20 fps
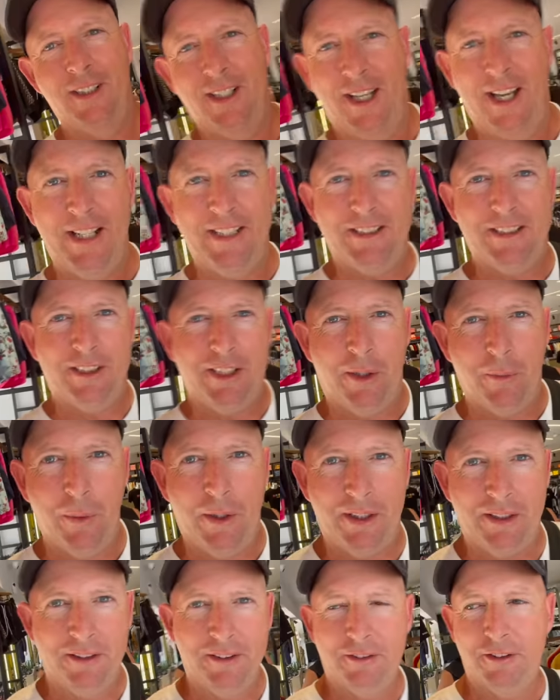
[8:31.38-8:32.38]
£80
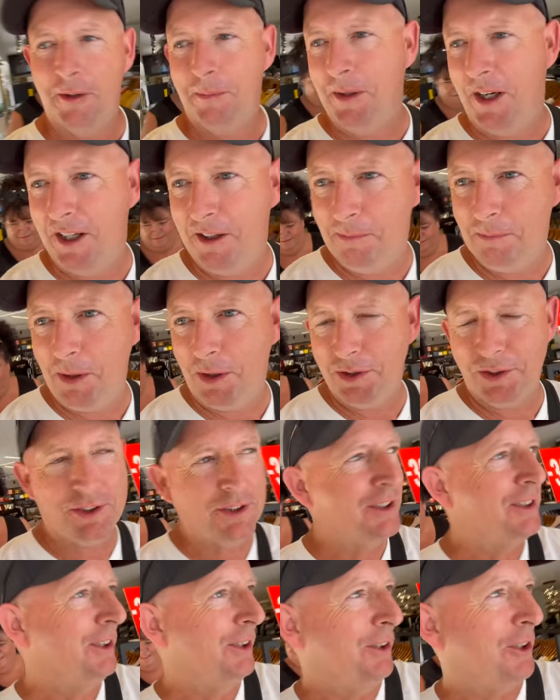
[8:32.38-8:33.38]
for a pair of Boss,
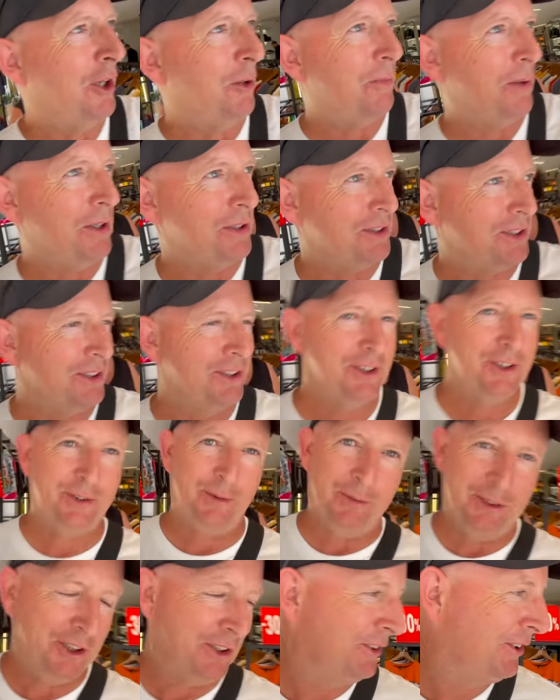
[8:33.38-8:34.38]
Hugo Boss,
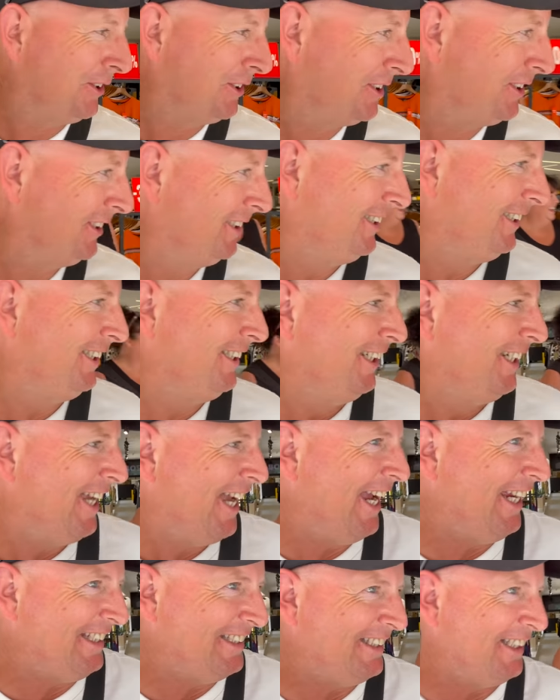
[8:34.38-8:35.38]
swimming shorts.
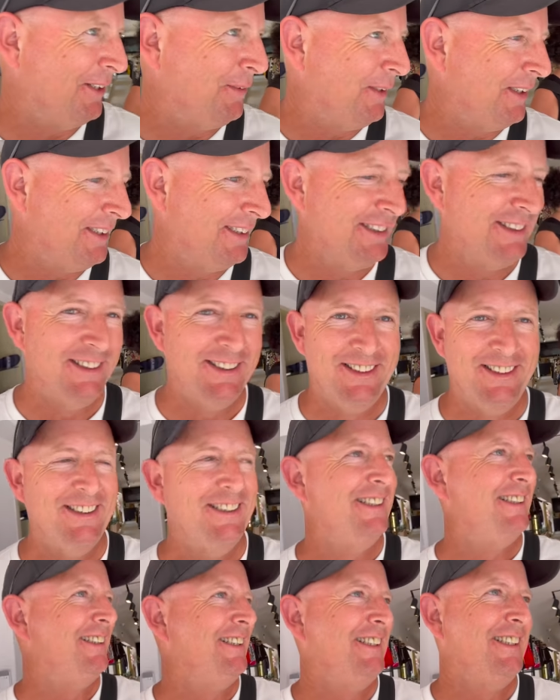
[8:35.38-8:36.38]
£80.
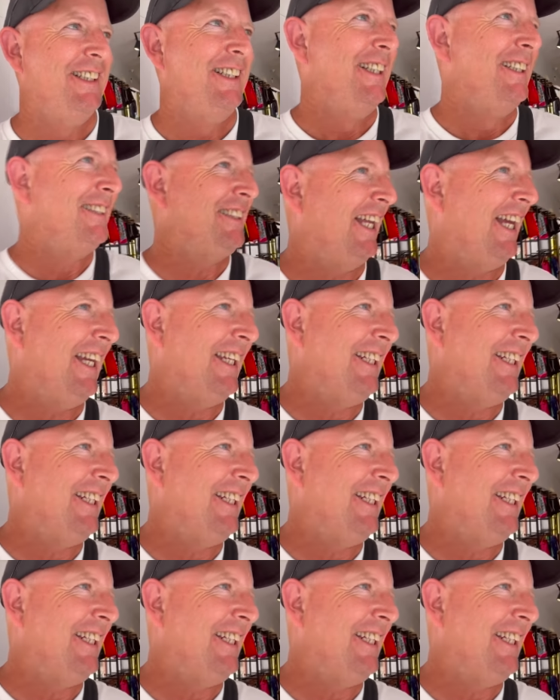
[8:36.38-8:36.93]
It's like.